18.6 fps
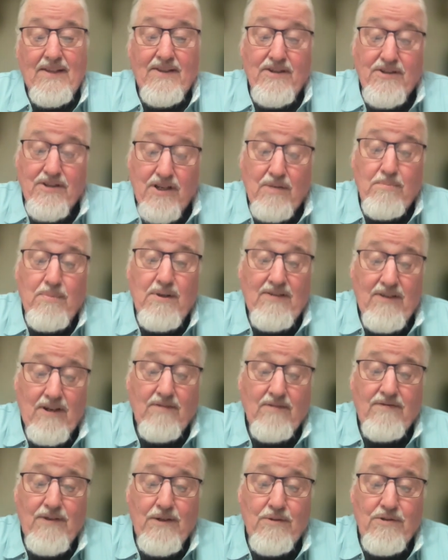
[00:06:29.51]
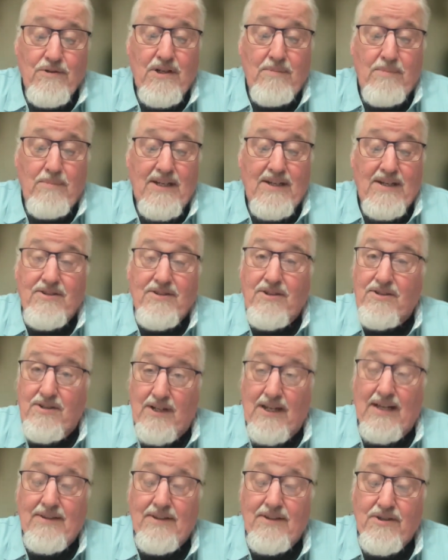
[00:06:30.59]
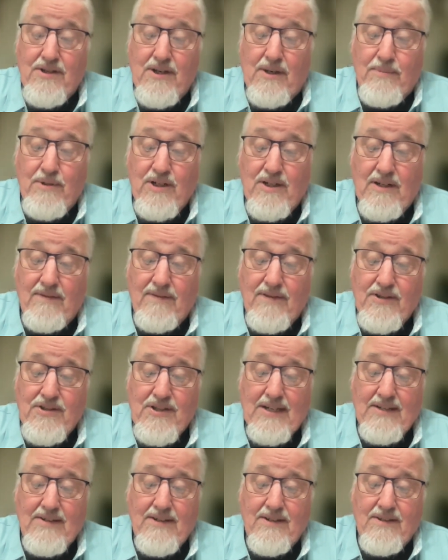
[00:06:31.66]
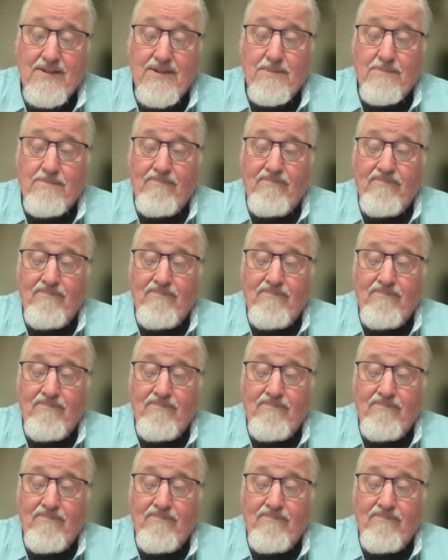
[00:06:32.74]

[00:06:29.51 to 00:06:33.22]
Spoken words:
This can be confusing because it's not the subject of the sentence.